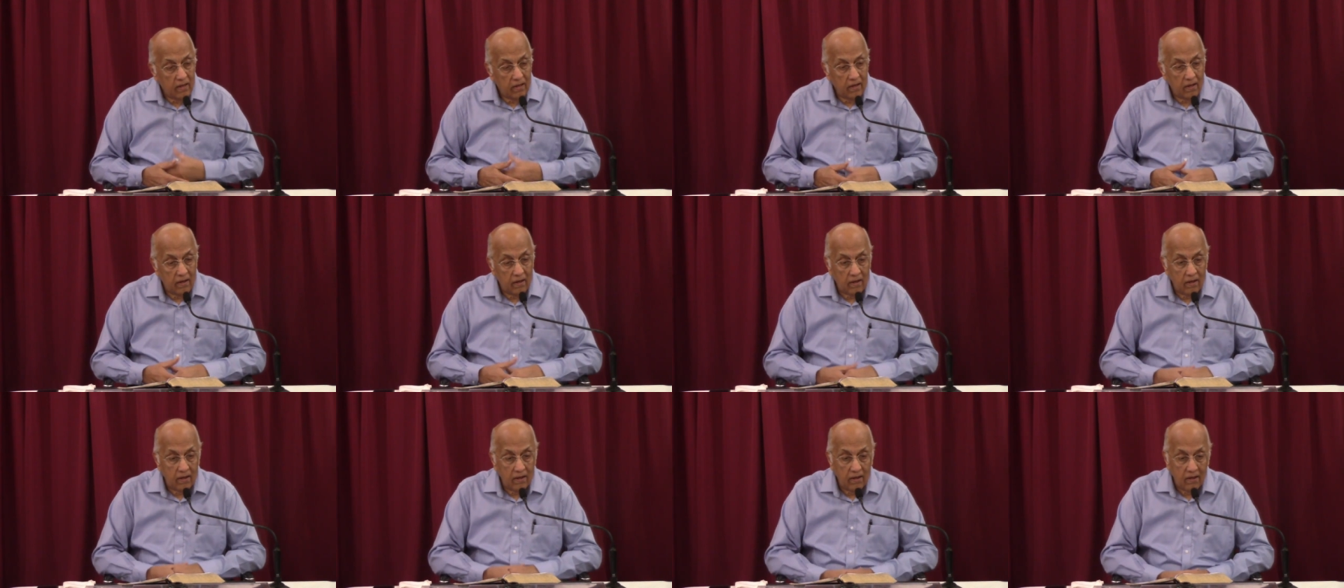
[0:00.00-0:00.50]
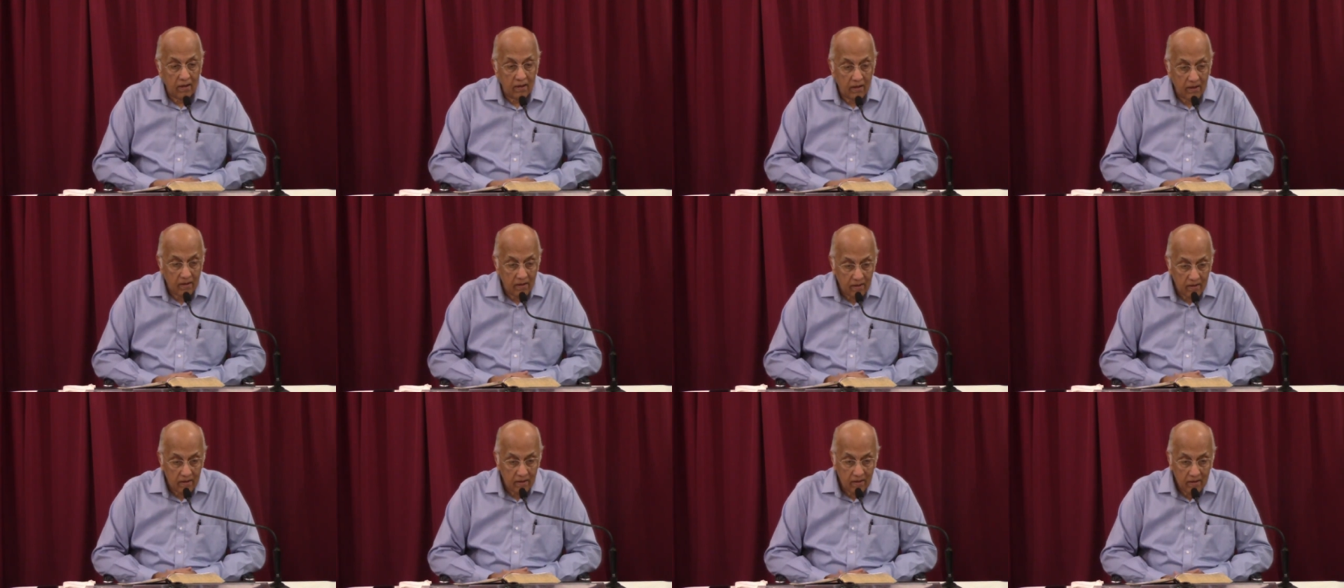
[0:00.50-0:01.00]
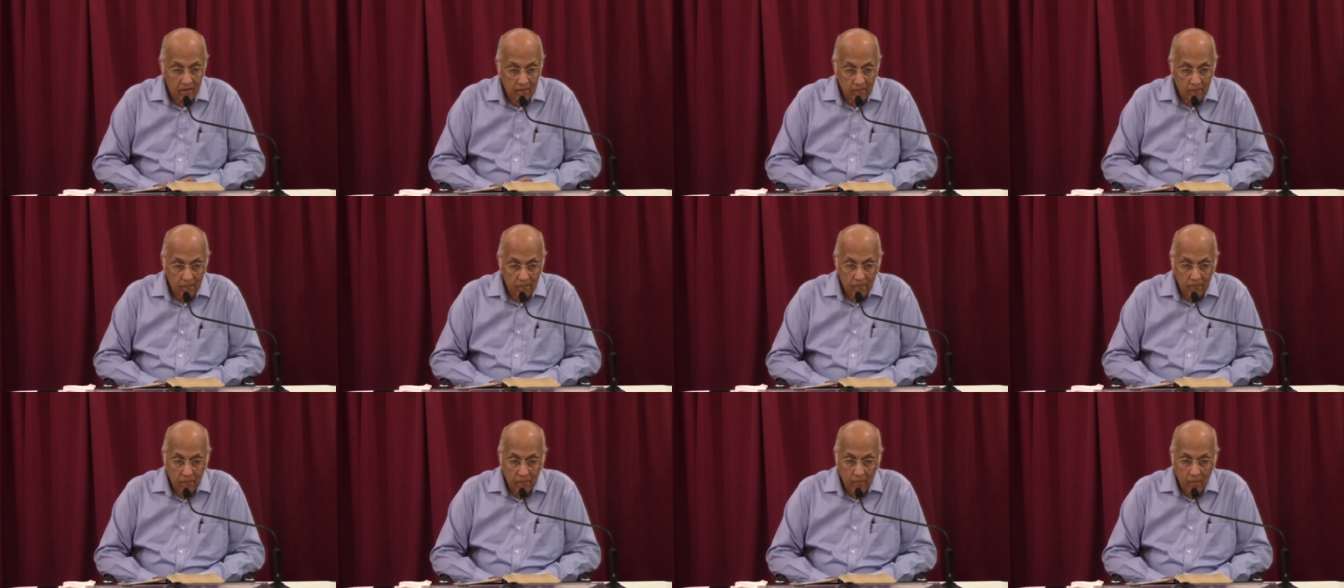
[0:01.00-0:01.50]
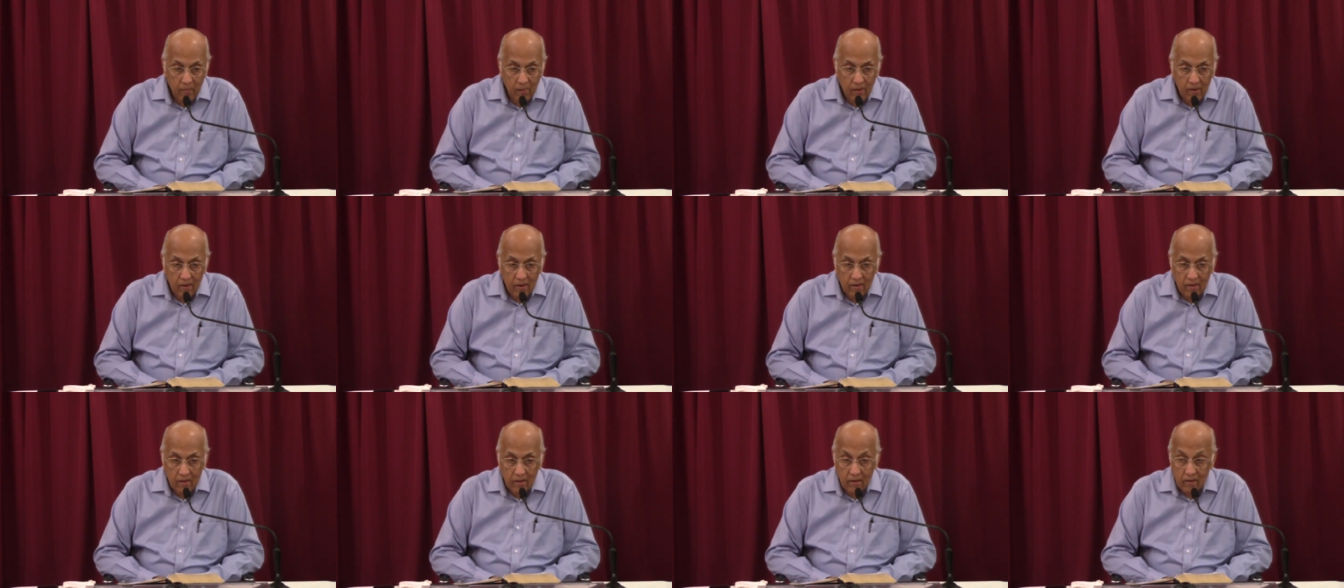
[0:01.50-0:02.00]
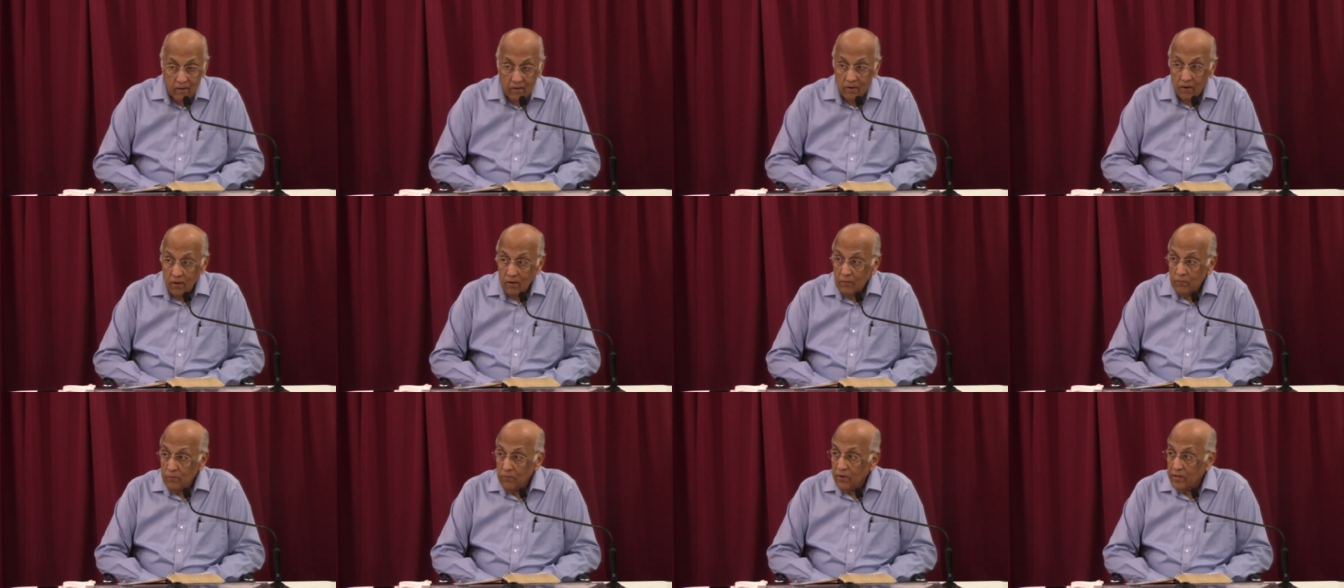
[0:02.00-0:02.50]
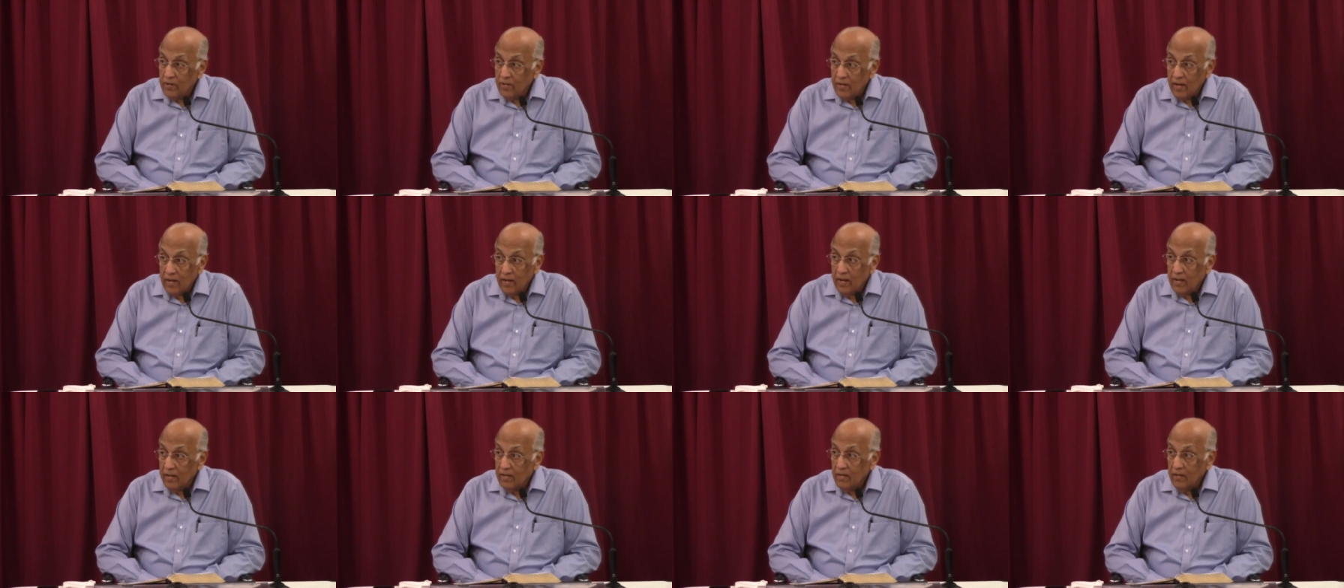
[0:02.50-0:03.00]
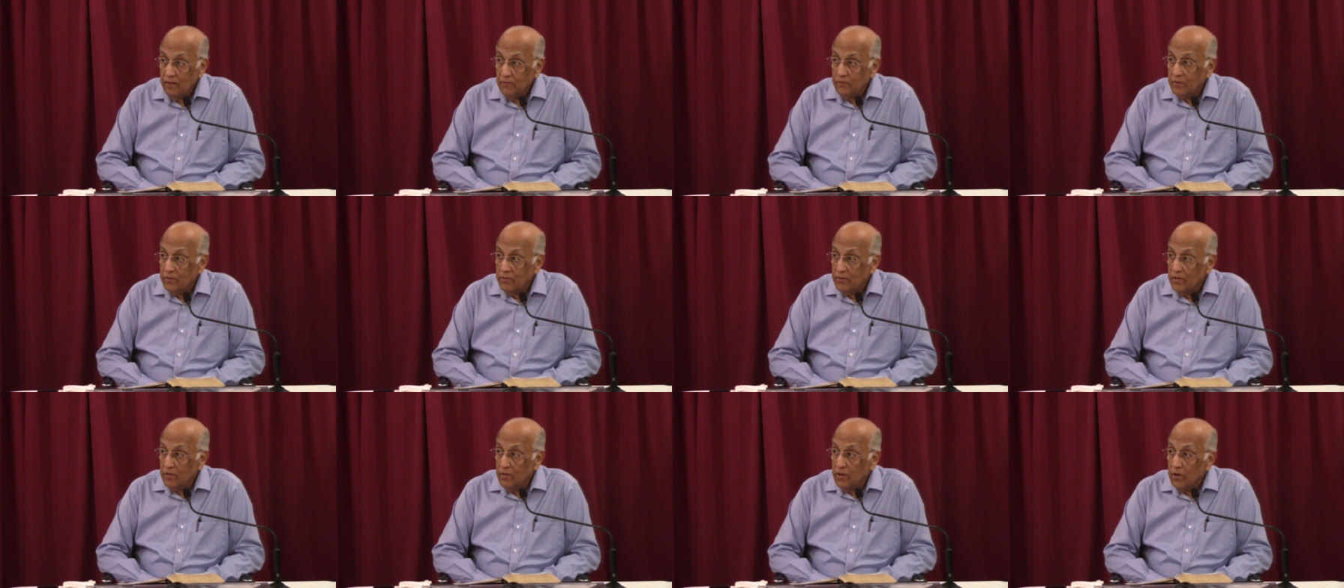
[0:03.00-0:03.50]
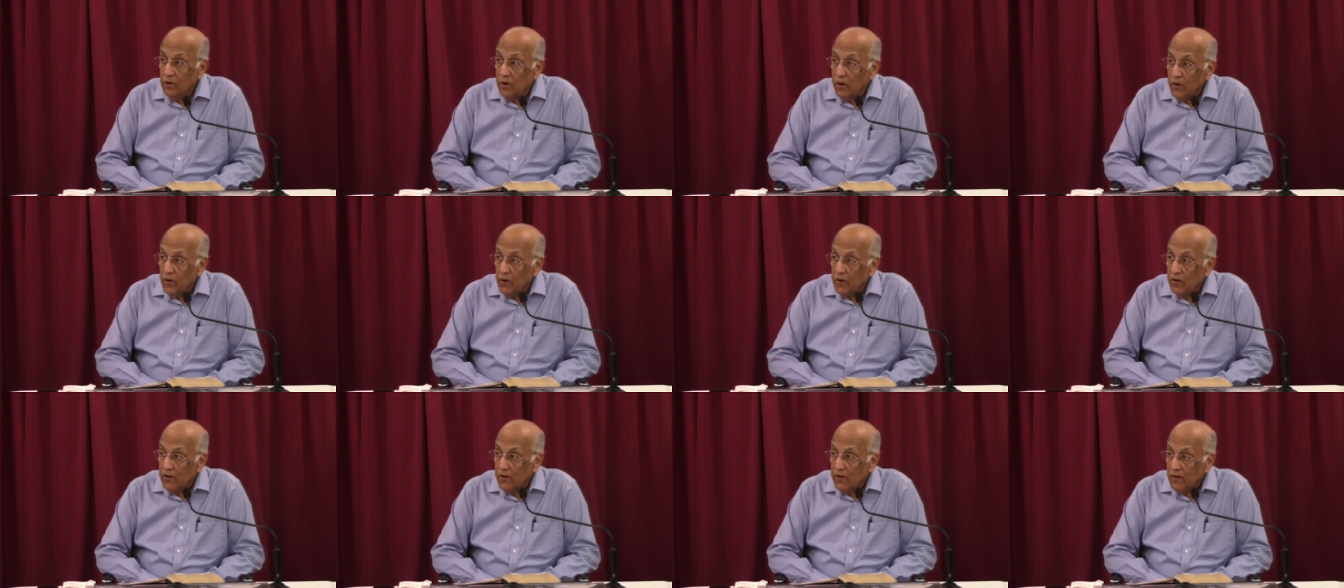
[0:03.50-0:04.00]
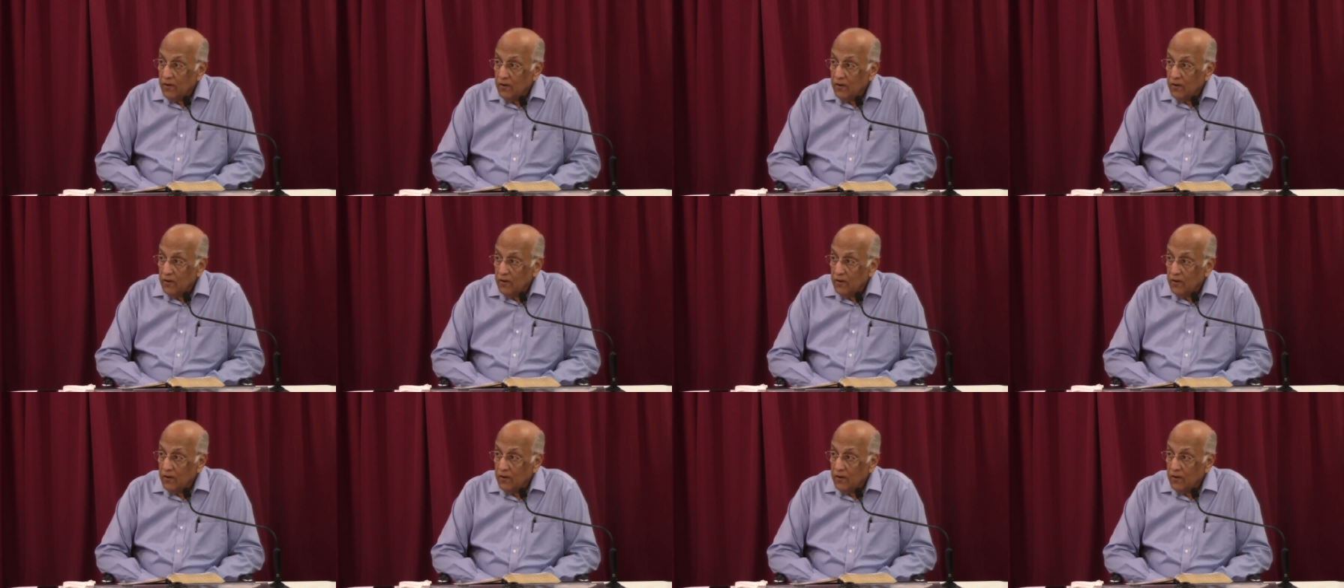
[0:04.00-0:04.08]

Uh-huh. Not what can I give to the Lord.